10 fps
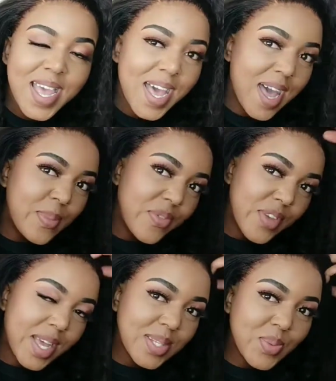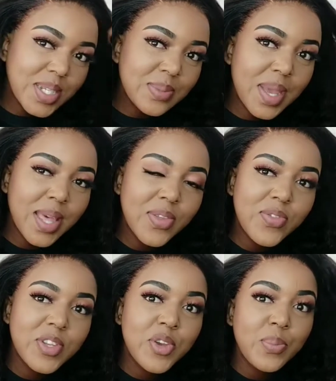If you guys watch my other
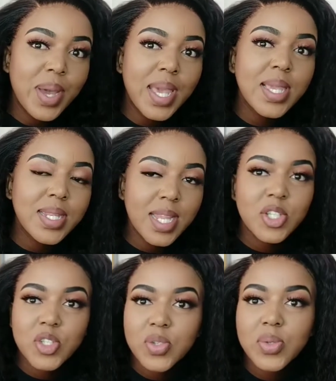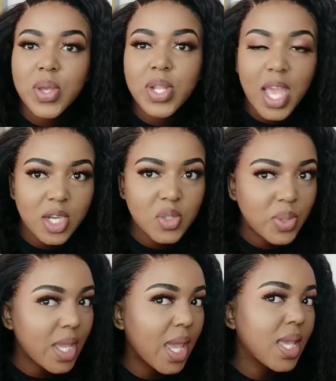video, my natural
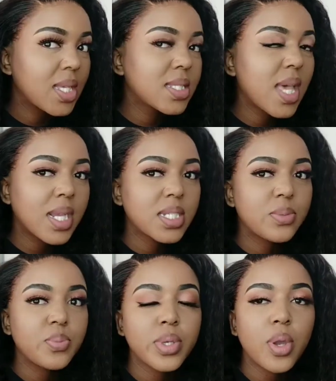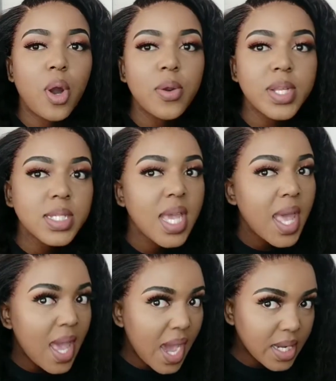actual hair is actually pretty orange
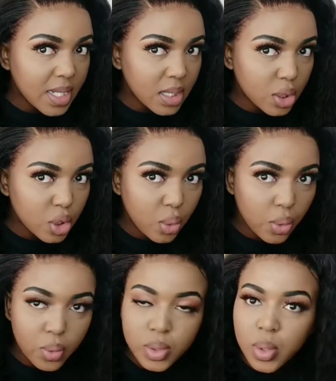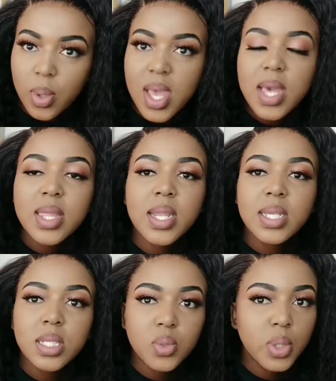and it doesn't show through. So the
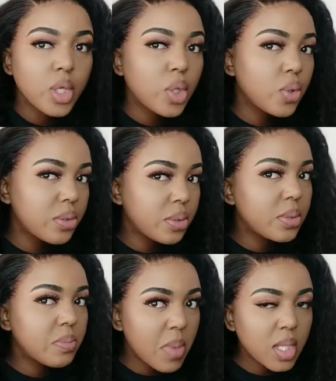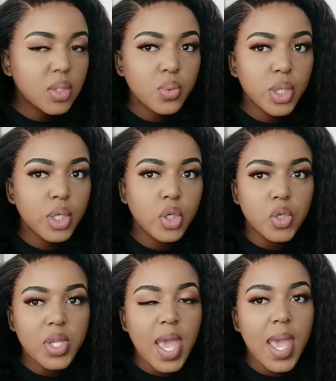lace is really good, it melts really
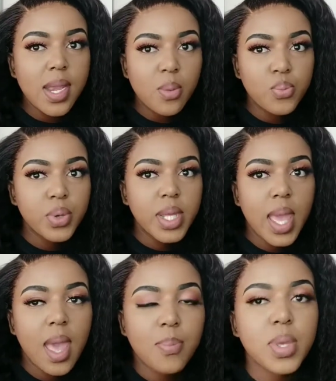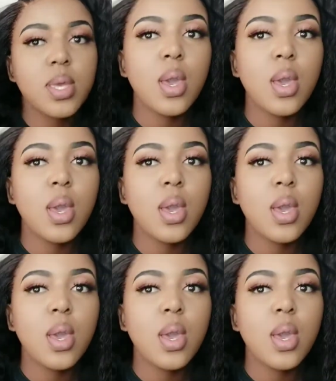good, and I'm pretty happy